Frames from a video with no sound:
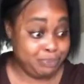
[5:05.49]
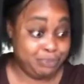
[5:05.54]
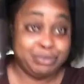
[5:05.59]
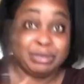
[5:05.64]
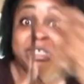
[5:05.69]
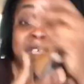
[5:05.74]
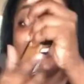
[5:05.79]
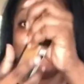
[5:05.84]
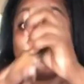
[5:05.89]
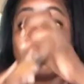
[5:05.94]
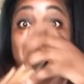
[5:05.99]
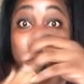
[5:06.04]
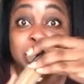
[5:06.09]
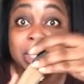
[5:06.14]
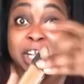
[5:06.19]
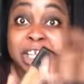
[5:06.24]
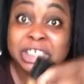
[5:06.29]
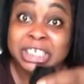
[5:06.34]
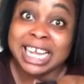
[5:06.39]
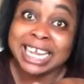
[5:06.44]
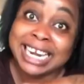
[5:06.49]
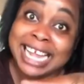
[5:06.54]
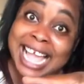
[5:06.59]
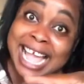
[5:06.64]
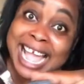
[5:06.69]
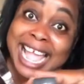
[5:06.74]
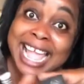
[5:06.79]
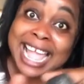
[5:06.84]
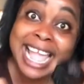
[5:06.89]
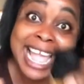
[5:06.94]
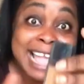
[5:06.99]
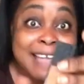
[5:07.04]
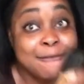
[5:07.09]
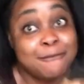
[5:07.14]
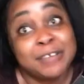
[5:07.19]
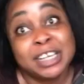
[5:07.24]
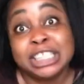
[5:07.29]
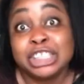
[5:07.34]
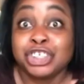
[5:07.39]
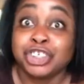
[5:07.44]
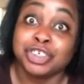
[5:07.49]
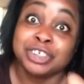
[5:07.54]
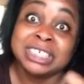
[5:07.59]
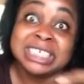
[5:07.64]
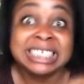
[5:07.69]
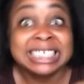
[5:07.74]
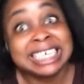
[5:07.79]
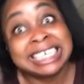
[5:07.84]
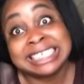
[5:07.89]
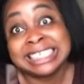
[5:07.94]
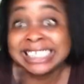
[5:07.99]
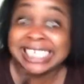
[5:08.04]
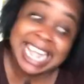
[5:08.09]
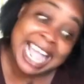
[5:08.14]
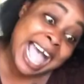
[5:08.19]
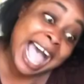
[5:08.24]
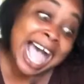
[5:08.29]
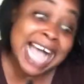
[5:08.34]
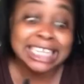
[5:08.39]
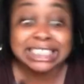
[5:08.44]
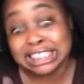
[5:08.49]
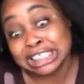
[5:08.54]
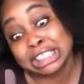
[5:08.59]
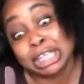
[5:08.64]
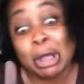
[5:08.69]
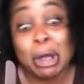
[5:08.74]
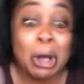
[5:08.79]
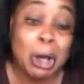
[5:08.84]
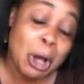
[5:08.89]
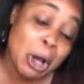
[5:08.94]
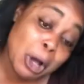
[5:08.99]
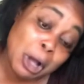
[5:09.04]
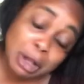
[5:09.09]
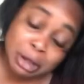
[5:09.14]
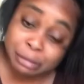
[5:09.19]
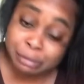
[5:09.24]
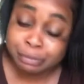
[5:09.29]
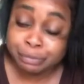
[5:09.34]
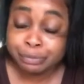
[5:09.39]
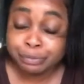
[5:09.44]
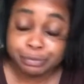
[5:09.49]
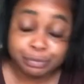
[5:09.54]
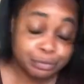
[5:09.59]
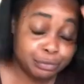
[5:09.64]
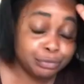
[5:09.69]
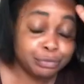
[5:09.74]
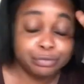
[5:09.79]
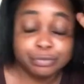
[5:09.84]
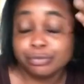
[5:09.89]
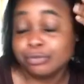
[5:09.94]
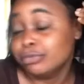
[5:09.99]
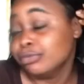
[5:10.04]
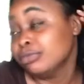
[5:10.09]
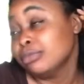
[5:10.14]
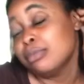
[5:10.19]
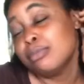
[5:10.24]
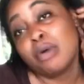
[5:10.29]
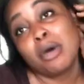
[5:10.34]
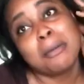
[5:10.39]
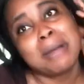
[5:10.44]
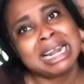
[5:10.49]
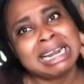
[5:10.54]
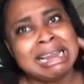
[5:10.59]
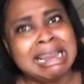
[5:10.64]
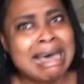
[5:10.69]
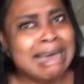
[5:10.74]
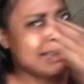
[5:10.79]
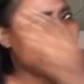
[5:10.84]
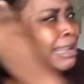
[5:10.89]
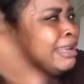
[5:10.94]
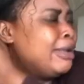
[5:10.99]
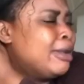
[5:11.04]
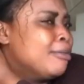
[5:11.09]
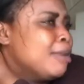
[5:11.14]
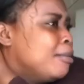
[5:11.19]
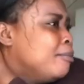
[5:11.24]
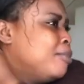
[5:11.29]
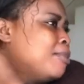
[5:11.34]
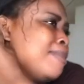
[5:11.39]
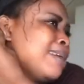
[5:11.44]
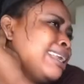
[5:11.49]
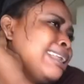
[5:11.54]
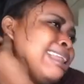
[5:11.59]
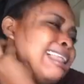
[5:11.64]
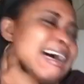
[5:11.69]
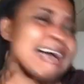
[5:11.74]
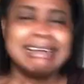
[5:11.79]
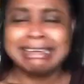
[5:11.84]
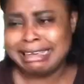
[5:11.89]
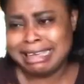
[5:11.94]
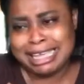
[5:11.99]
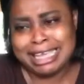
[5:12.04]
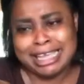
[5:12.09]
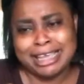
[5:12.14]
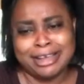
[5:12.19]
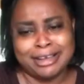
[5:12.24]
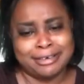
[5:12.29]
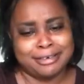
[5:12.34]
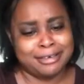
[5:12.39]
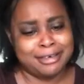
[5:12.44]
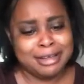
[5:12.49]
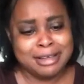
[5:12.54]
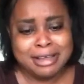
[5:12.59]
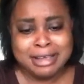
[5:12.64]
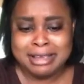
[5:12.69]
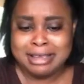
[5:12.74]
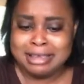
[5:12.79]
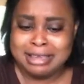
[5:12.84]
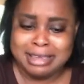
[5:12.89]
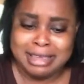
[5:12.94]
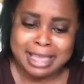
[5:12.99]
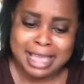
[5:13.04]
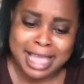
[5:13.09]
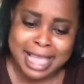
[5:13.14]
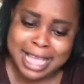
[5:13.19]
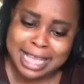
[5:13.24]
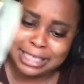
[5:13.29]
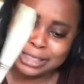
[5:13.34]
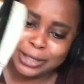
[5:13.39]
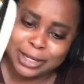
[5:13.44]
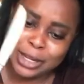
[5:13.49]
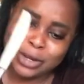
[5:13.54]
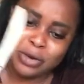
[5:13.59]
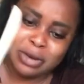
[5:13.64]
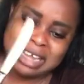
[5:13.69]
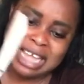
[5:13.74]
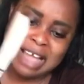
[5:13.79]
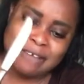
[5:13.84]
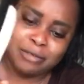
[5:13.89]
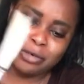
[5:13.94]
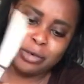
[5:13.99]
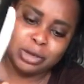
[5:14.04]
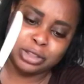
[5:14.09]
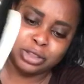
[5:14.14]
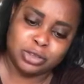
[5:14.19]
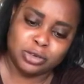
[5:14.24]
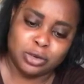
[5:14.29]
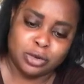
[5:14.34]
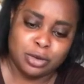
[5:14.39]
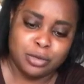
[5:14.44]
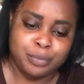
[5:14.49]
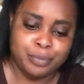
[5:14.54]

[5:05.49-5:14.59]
See the foundation, yeah? Fit 360, also. Put by the long ear, man, put by the long ear. Yeah, so you know you have to go so.